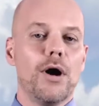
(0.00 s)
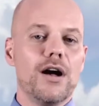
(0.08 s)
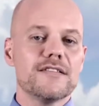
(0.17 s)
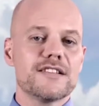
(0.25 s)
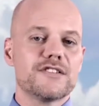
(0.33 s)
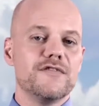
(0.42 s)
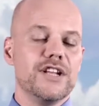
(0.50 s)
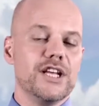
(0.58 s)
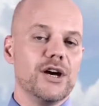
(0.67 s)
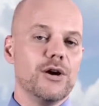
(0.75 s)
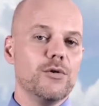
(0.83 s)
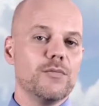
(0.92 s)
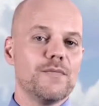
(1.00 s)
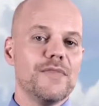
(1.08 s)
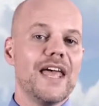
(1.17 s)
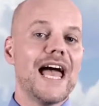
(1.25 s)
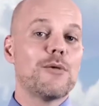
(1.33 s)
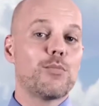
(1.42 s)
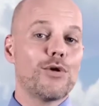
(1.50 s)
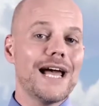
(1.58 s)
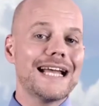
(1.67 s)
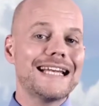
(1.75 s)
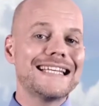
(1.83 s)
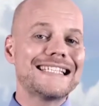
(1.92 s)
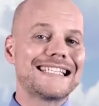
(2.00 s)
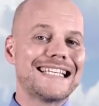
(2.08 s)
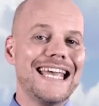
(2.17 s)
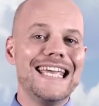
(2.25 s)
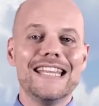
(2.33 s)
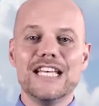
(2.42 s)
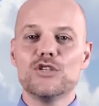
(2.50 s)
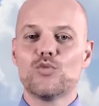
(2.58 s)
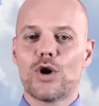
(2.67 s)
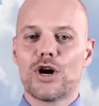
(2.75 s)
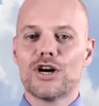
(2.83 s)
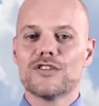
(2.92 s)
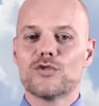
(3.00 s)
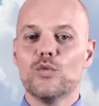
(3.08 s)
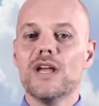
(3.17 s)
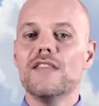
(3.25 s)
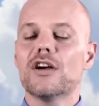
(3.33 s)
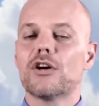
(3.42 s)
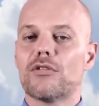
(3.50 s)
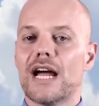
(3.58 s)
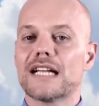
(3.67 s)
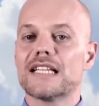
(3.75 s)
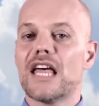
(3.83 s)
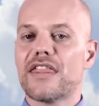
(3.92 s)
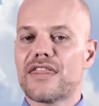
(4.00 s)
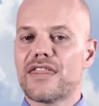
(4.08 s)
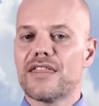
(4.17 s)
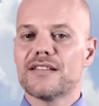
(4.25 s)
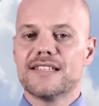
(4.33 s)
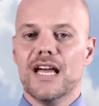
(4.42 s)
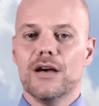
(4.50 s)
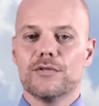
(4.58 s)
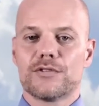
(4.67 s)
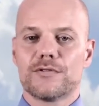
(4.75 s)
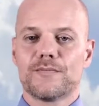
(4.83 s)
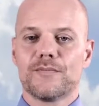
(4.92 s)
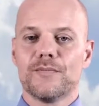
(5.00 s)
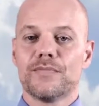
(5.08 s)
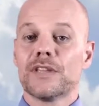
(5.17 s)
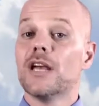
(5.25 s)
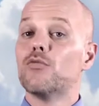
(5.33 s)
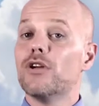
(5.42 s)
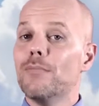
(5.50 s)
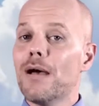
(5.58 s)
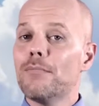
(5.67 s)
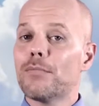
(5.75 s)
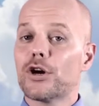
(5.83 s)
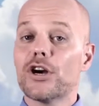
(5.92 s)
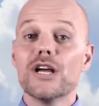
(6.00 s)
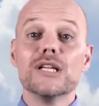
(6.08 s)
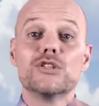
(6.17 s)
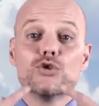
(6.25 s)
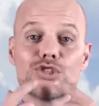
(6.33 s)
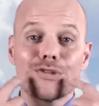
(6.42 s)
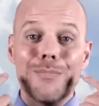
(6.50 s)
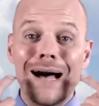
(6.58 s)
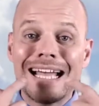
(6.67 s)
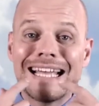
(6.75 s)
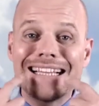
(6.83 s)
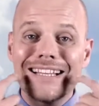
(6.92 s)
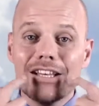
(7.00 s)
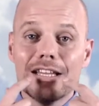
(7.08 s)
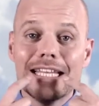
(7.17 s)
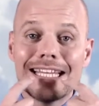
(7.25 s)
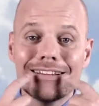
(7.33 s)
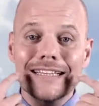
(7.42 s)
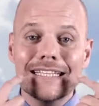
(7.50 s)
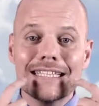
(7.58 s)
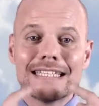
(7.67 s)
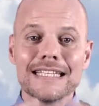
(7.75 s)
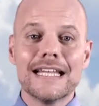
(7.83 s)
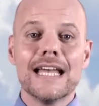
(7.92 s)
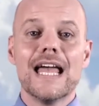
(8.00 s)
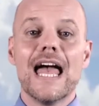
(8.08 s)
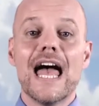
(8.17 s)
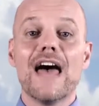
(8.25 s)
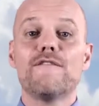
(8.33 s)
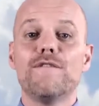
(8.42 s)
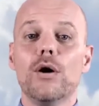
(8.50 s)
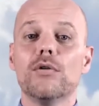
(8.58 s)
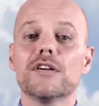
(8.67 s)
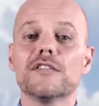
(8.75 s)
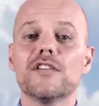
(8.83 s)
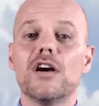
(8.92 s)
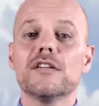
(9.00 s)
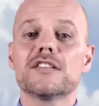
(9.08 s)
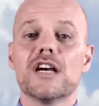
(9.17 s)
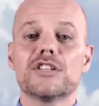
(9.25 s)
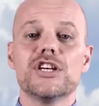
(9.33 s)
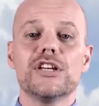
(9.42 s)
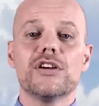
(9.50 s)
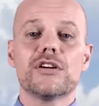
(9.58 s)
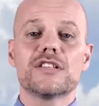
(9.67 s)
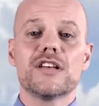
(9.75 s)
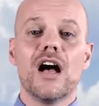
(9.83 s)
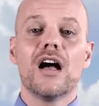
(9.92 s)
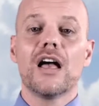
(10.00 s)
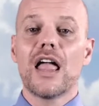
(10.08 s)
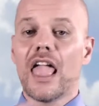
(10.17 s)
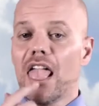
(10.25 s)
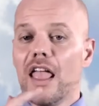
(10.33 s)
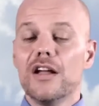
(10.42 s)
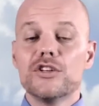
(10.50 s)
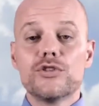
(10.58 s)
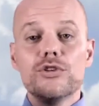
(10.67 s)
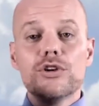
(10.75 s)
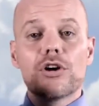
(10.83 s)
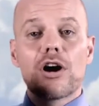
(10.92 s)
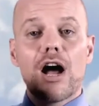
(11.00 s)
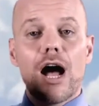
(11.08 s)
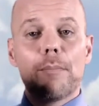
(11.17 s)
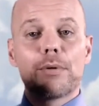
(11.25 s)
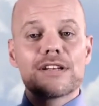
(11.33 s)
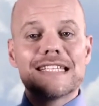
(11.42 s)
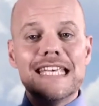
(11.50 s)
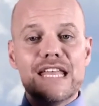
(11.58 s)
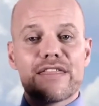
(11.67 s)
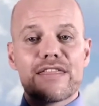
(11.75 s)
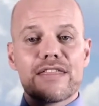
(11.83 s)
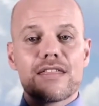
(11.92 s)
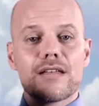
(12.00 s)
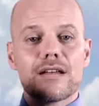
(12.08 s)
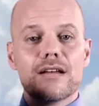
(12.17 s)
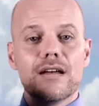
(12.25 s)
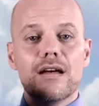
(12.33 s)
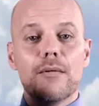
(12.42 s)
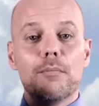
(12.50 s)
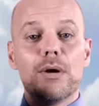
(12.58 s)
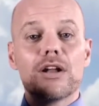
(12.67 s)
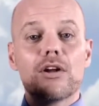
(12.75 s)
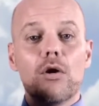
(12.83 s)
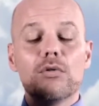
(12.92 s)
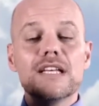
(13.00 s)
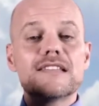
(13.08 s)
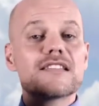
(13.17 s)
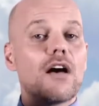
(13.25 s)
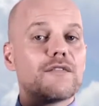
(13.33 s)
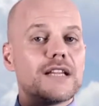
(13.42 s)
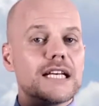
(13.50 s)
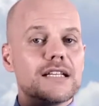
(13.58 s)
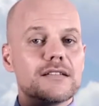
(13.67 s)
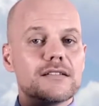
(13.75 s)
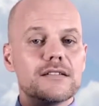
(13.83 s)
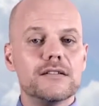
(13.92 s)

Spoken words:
Pause this video and practice saying these words with the correct th sound. Remember to smile a little and focus on touching your tongue to your upper teeth, but only softly.